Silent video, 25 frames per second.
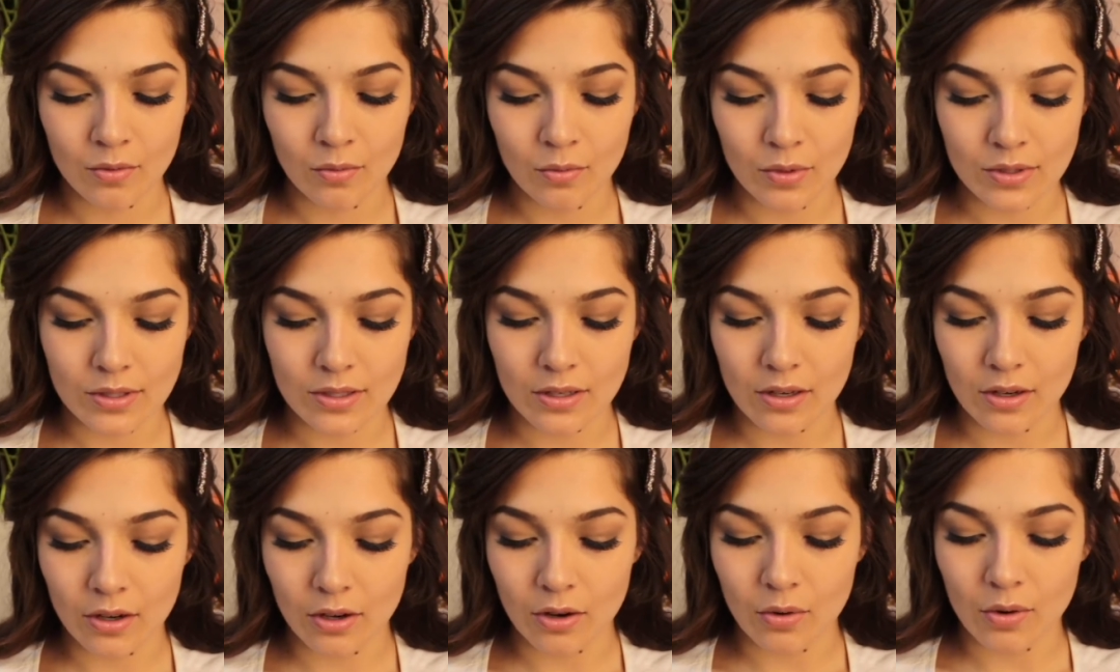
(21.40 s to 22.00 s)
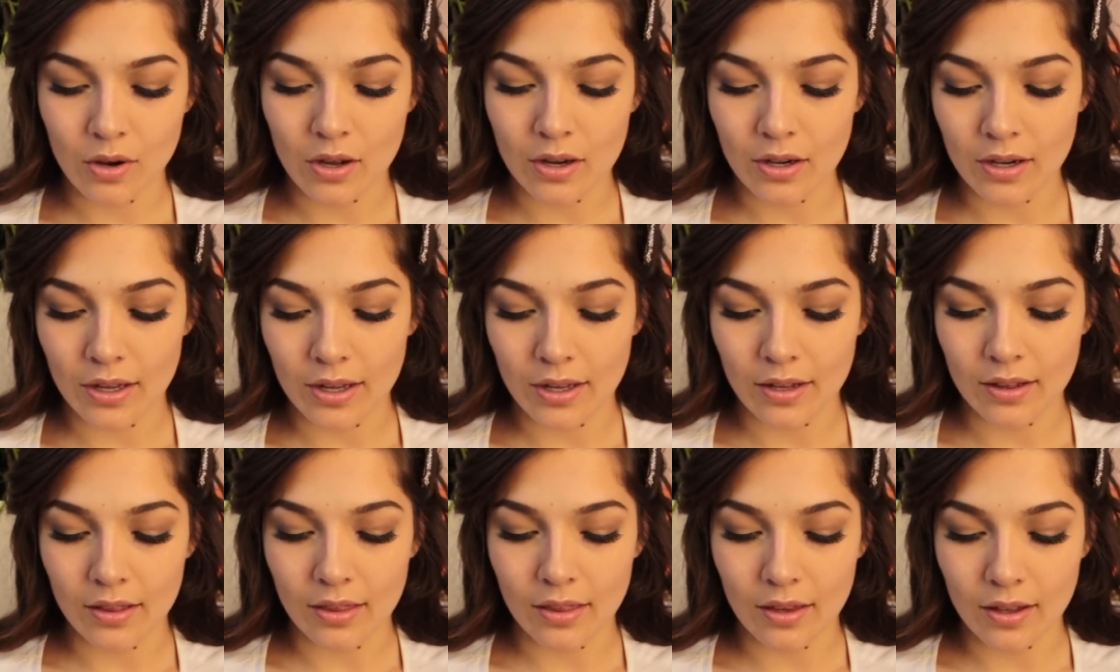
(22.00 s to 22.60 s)
What's gonna go on
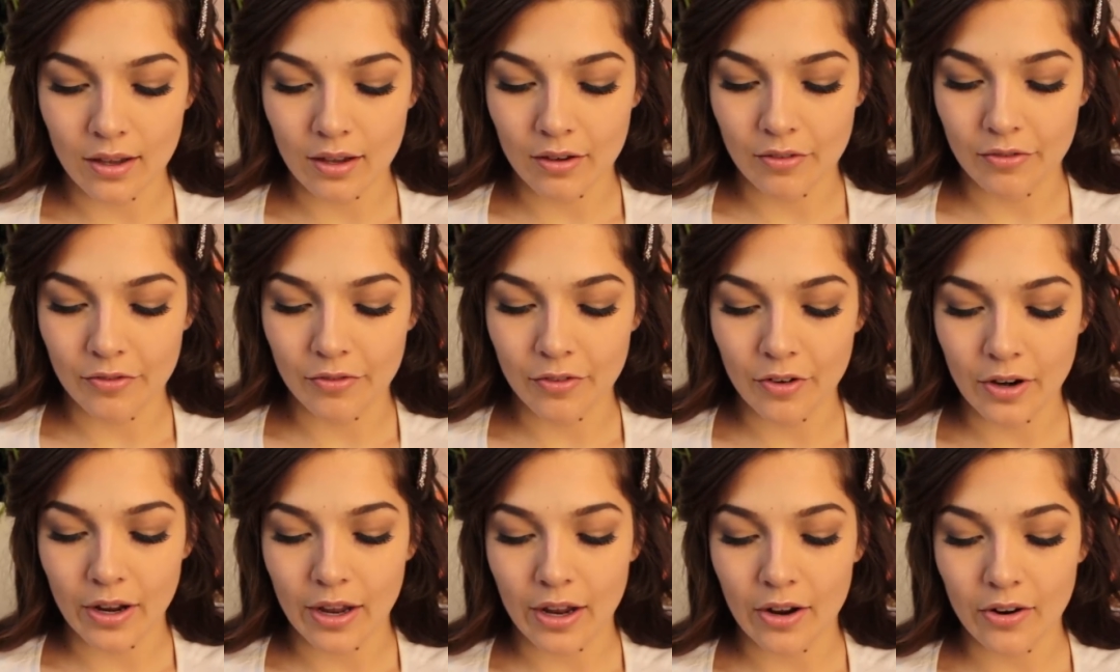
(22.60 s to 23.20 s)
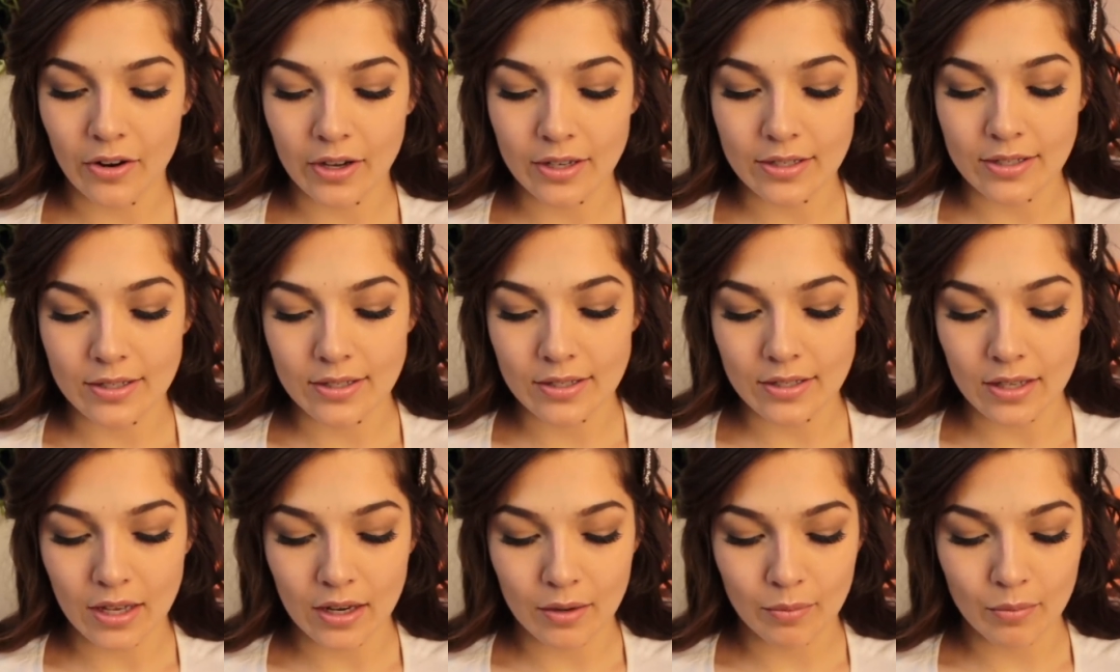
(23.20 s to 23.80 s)
in love for Aries,
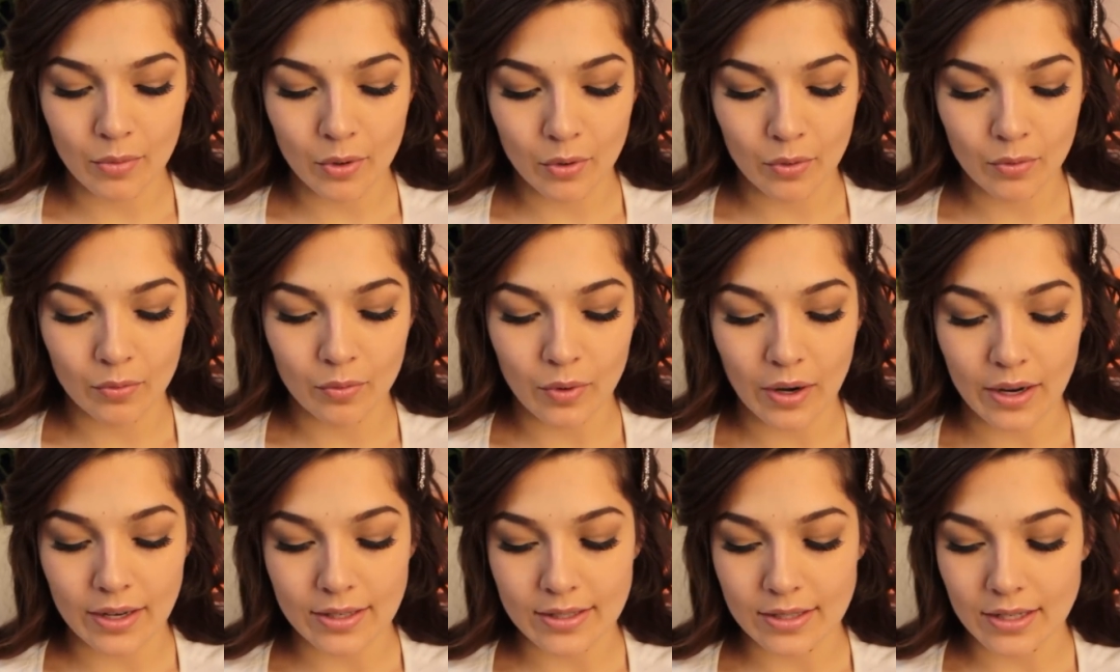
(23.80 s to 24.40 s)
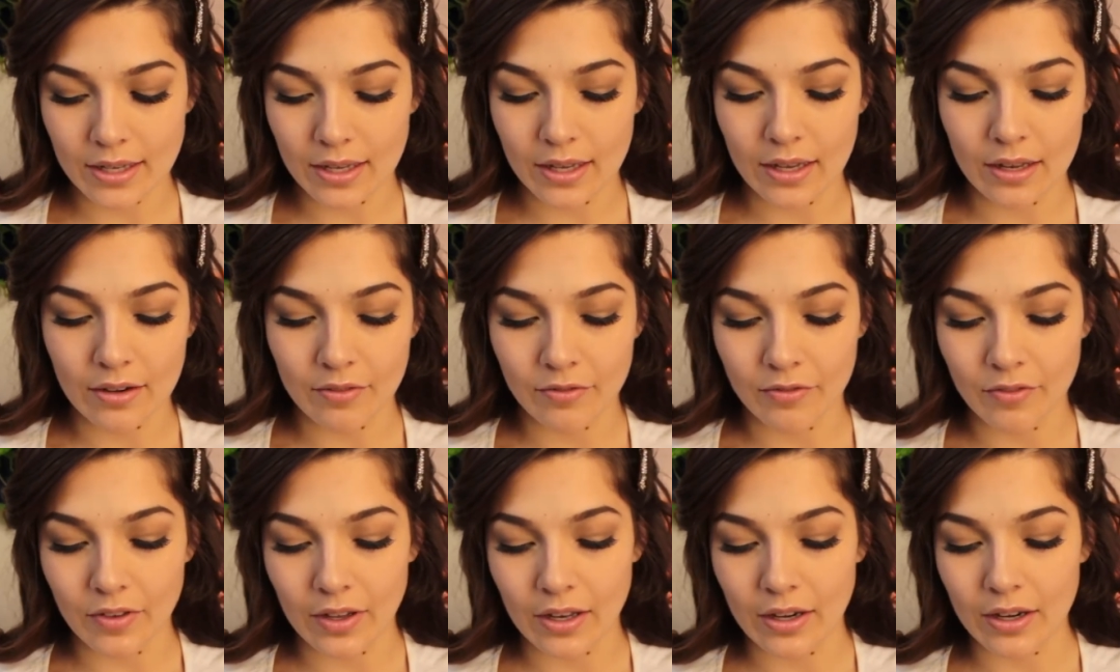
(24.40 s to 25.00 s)
Sun, Moon, Rising,
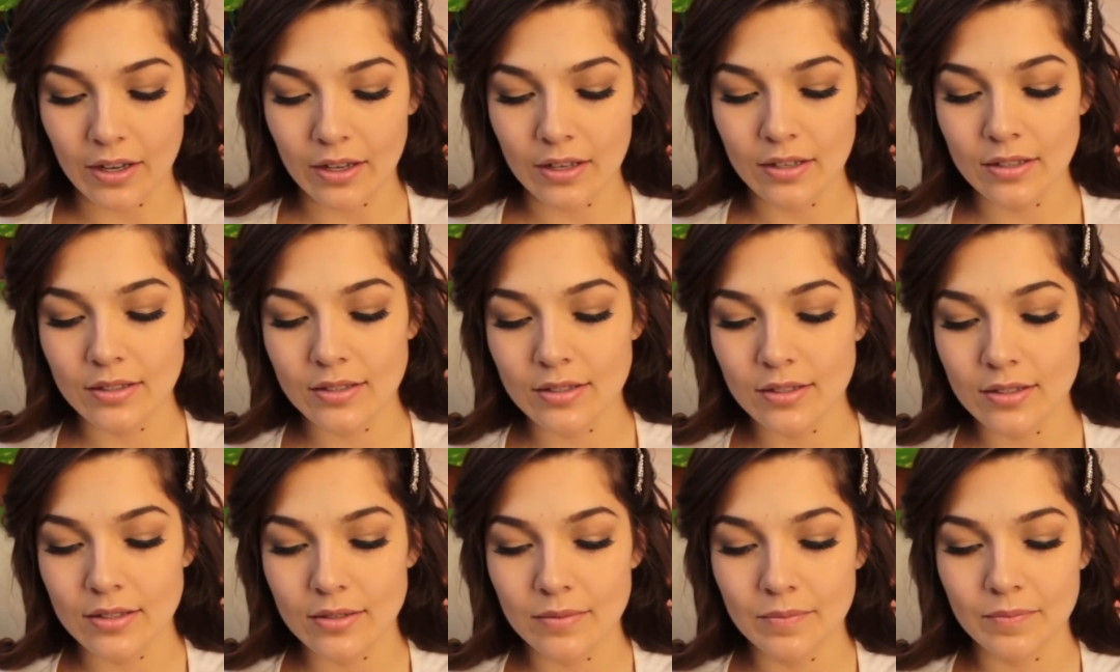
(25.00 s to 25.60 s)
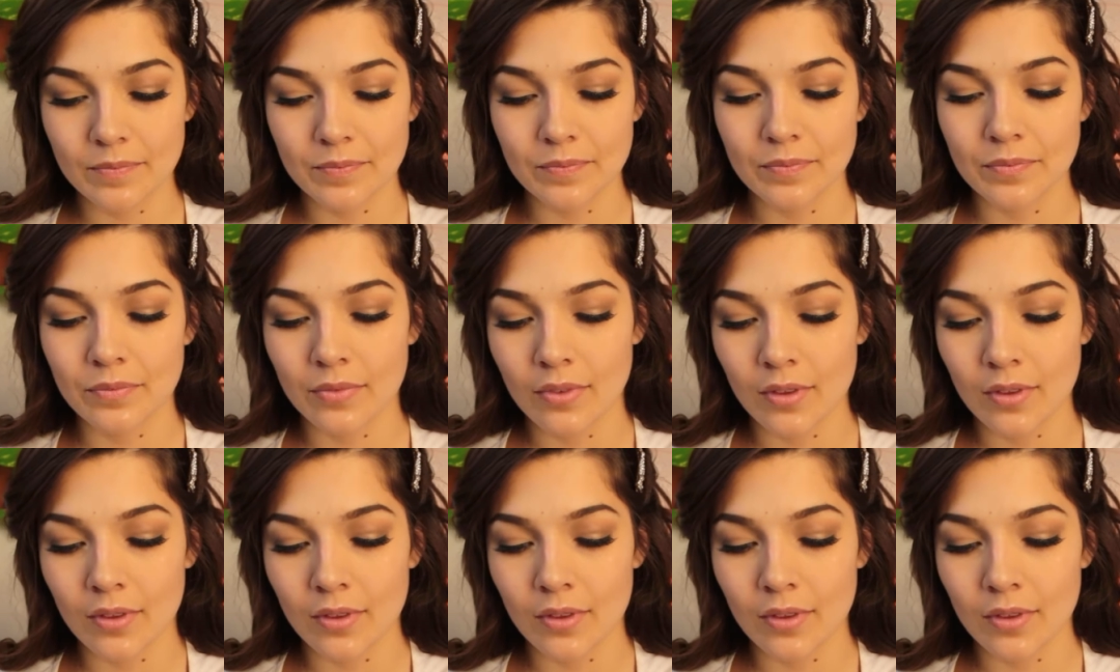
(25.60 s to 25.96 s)
and Venus?